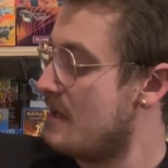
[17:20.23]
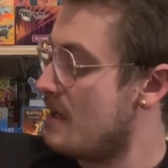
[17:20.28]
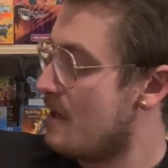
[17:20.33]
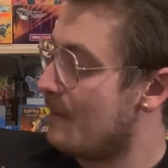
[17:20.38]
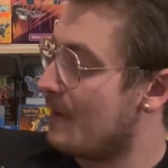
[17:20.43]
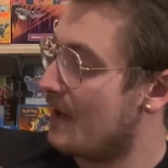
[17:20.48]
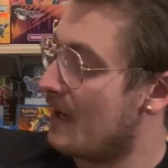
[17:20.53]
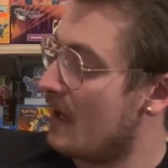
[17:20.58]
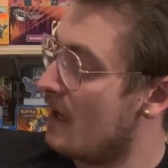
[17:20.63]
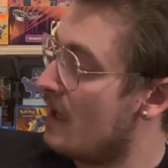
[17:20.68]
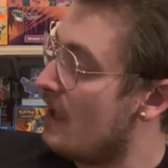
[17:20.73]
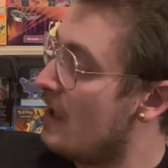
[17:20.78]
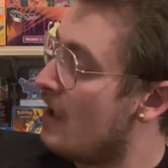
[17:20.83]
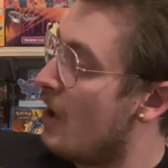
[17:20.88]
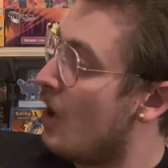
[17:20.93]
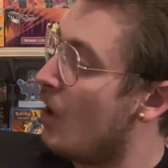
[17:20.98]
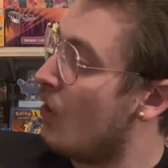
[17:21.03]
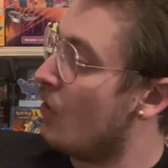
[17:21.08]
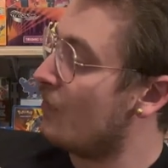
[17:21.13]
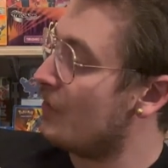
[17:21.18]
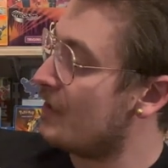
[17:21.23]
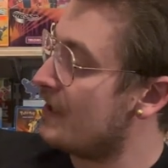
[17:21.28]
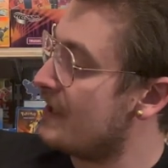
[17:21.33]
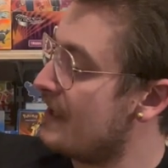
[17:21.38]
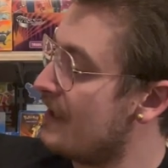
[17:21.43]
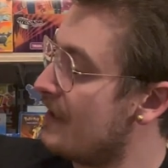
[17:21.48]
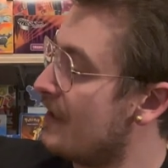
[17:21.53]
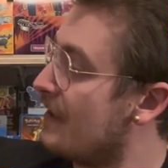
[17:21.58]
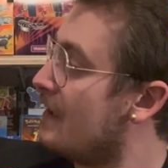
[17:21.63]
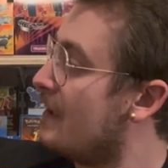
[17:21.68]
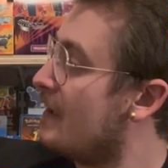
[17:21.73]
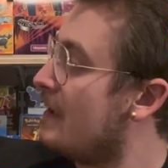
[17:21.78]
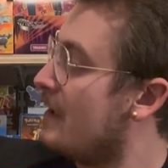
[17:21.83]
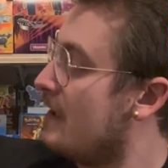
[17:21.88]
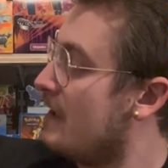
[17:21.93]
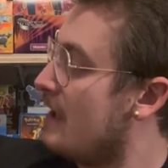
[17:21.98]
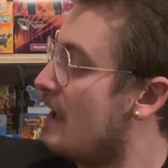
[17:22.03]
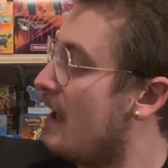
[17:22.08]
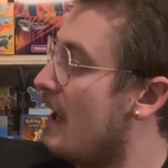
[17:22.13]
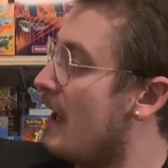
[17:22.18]
But uh, over here,
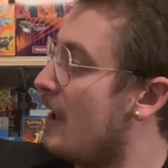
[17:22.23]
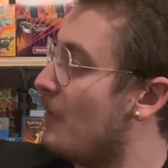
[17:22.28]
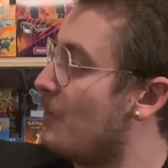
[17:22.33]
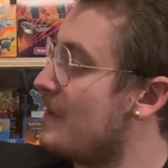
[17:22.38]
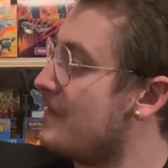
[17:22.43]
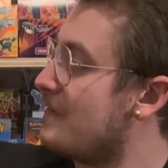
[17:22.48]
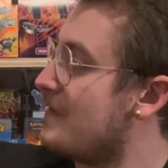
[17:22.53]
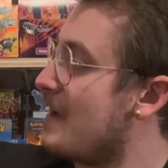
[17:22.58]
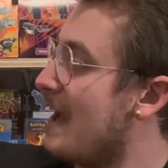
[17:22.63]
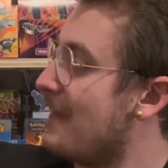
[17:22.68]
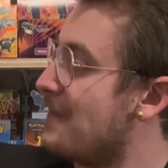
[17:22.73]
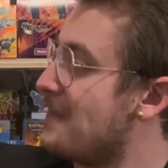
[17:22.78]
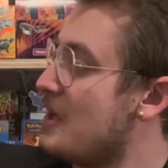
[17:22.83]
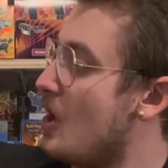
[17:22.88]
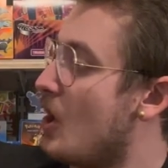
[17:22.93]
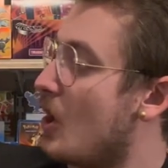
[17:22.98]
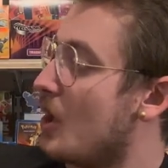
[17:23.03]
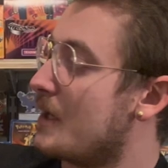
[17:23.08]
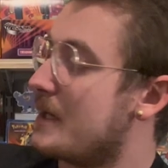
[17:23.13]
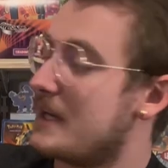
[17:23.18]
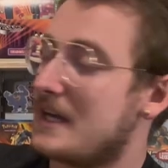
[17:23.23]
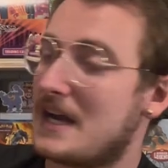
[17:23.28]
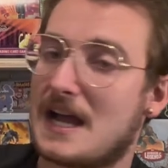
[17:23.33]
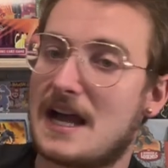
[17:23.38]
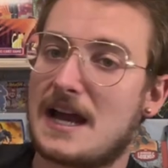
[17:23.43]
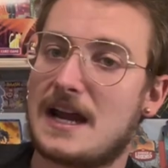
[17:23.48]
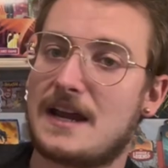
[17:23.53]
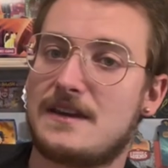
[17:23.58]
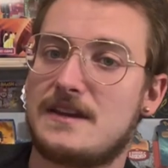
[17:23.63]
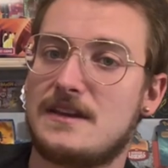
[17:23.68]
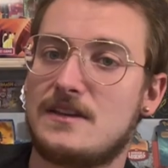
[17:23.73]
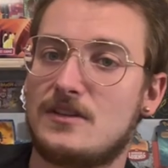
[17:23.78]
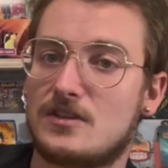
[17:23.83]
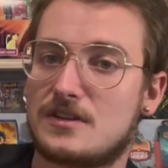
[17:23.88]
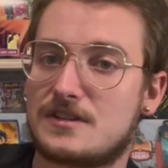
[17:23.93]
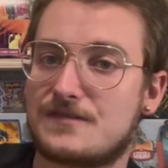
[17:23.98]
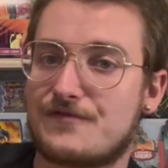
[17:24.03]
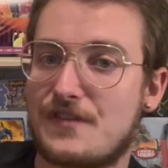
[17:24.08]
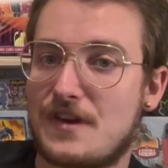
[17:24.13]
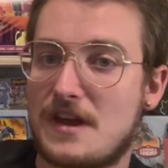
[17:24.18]
uh, we've got the Arcanine. He
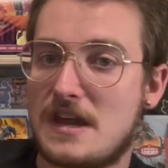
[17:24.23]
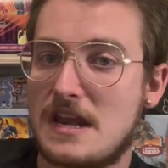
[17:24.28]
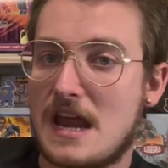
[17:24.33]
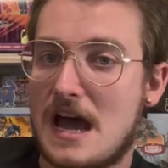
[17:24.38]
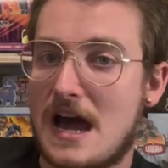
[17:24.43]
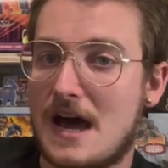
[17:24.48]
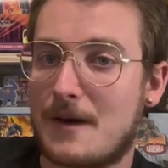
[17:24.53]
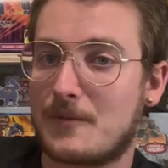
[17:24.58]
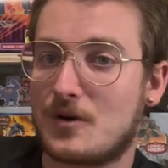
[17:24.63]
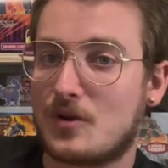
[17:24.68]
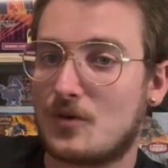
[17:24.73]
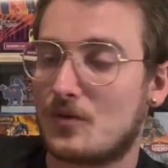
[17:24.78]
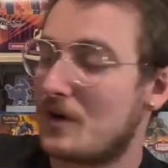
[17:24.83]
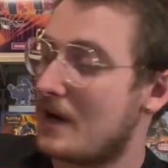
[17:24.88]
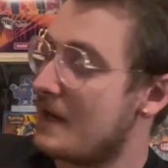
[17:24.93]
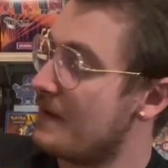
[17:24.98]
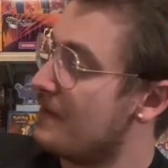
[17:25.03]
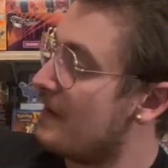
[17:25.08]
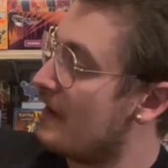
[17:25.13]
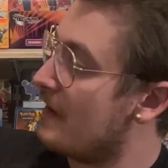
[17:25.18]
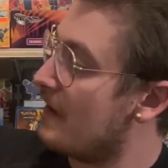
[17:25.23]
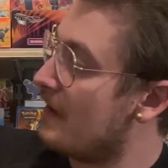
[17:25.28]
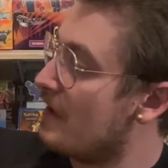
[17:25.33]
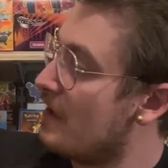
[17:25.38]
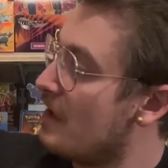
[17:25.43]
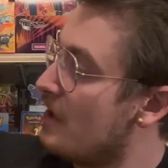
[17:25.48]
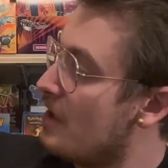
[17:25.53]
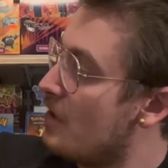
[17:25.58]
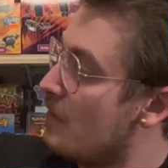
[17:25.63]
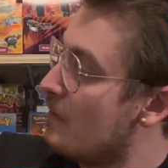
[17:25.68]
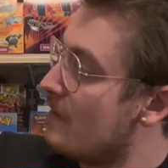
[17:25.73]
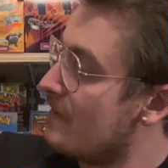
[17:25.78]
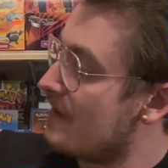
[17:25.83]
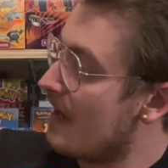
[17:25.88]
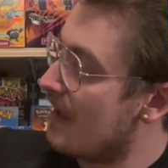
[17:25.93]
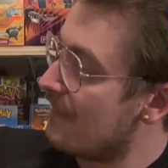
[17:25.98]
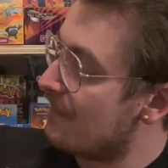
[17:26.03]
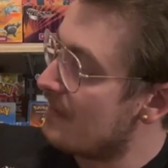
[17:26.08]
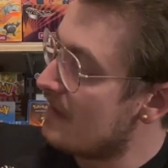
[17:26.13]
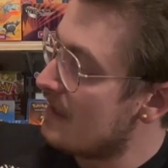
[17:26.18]
looks phenomenal right there. We've
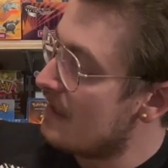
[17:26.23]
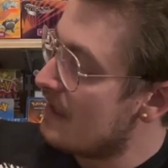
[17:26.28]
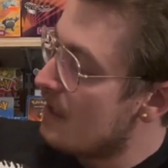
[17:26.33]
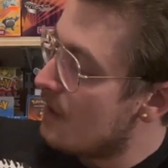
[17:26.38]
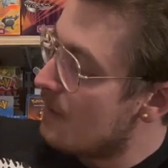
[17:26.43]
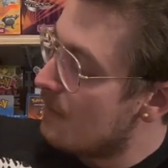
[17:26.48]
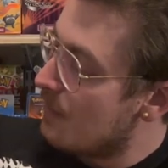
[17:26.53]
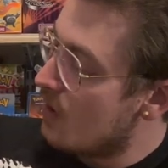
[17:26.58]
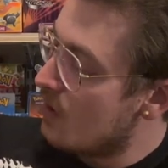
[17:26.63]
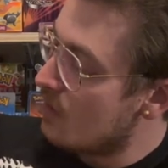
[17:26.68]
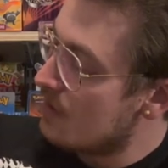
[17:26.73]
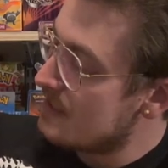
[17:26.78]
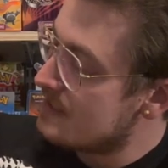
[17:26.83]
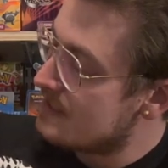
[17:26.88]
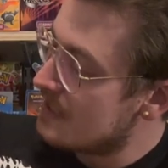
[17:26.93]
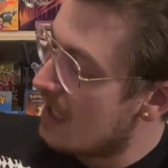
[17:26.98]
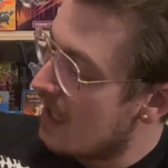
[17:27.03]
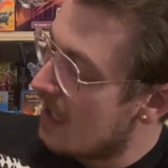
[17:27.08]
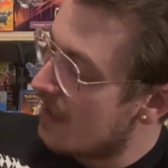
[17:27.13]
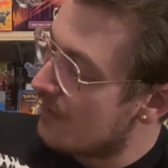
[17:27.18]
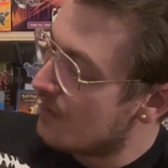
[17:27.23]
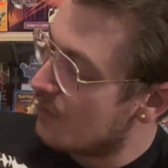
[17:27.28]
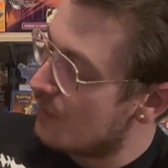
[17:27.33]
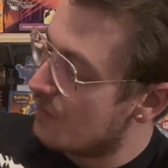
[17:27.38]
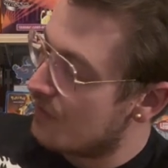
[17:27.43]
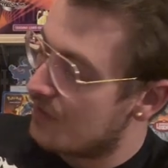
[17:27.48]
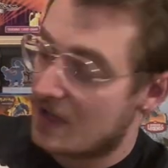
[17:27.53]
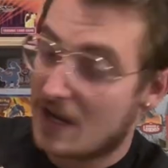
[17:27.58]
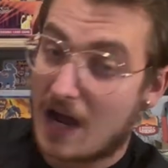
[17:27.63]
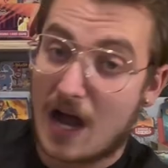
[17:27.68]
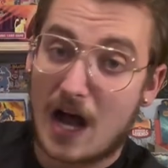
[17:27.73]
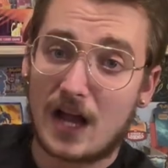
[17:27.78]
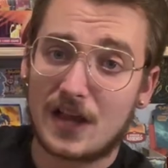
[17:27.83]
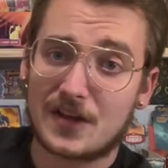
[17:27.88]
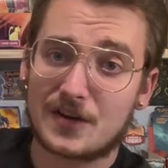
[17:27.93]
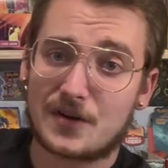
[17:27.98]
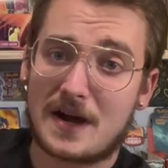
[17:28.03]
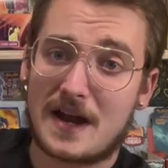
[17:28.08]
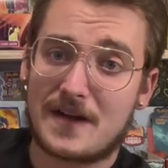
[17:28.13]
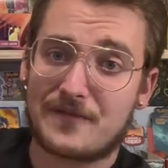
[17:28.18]
got the Ponyta, the, the
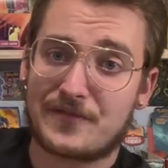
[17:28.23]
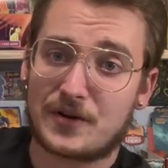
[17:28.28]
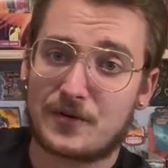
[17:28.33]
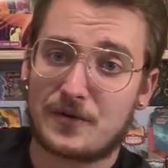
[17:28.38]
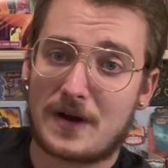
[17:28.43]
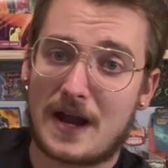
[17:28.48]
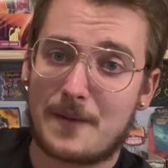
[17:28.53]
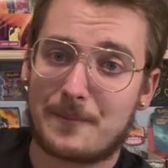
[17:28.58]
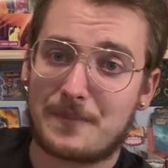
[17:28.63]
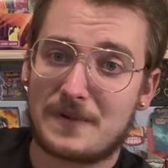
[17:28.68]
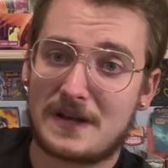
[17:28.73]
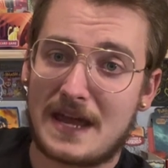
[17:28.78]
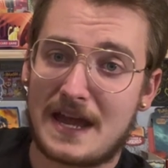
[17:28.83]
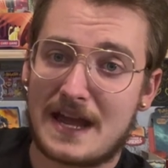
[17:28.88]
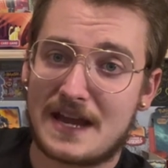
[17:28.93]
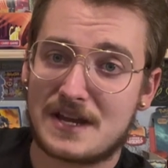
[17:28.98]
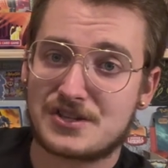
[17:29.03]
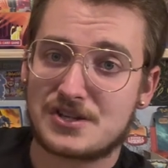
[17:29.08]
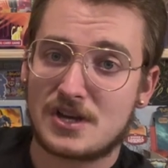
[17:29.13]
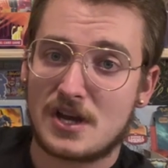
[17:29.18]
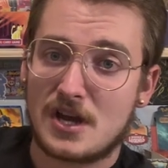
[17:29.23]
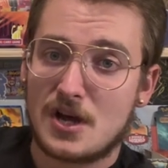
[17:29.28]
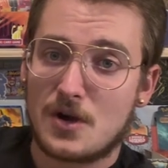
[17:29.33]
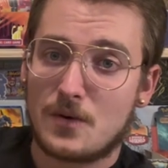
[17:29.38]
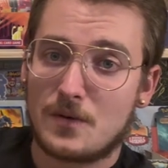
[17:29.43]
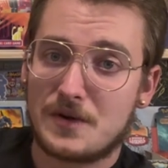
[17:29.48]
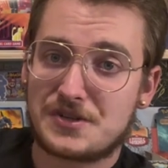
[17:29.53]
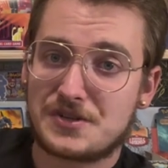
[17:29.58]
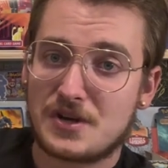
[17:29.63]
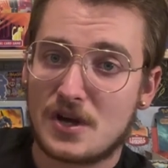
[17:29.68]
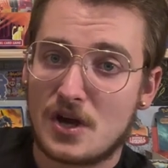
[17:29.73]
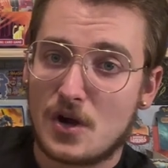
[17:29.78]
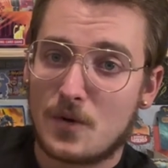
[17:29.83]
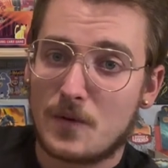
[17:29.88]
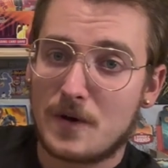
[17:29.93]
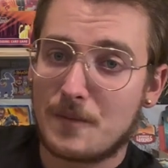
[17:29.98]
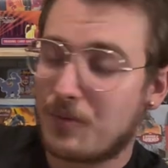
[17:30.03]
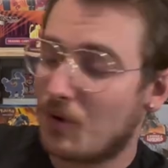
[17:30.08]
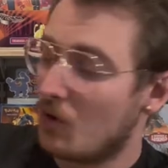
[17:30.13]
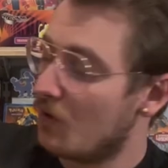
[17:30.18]
holographic Rapidash, which
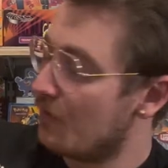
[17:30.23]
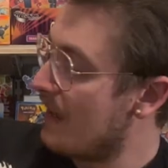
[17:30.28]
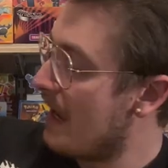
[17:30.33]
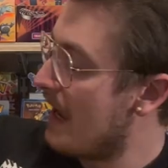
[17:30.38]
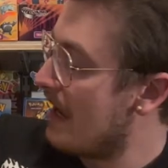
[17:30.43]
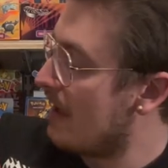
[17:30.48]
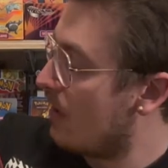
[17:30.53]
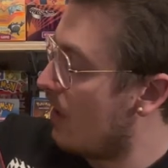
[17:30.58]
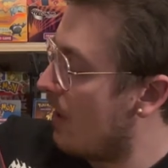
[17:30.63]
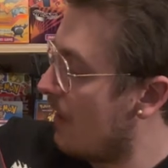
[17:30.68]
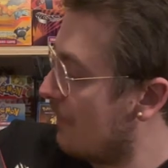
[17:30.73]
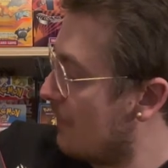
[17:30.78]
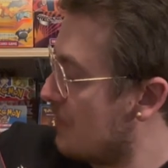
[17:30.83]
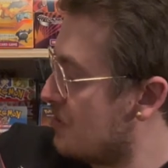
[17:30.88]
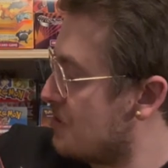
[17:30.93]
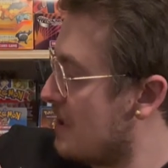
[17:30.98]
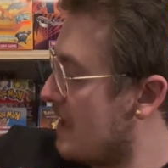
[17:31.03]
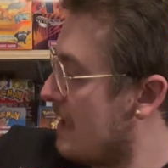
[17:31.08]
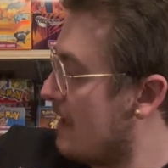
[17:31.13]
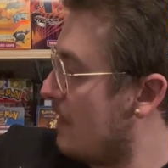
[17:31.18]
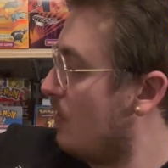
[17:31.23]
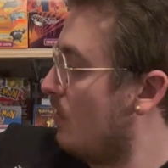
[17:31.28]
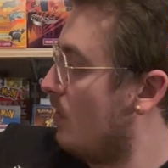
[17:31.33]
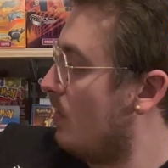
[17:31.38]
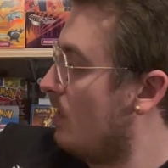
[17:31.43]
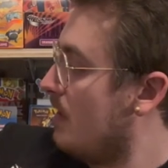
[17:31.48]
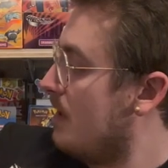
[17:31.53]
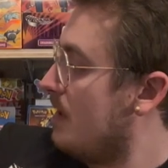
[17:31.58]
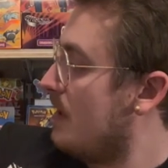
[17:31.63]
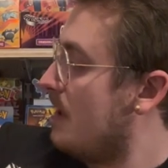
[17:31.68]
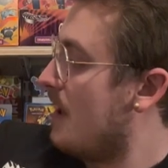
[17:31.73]
we pulled that on the channel.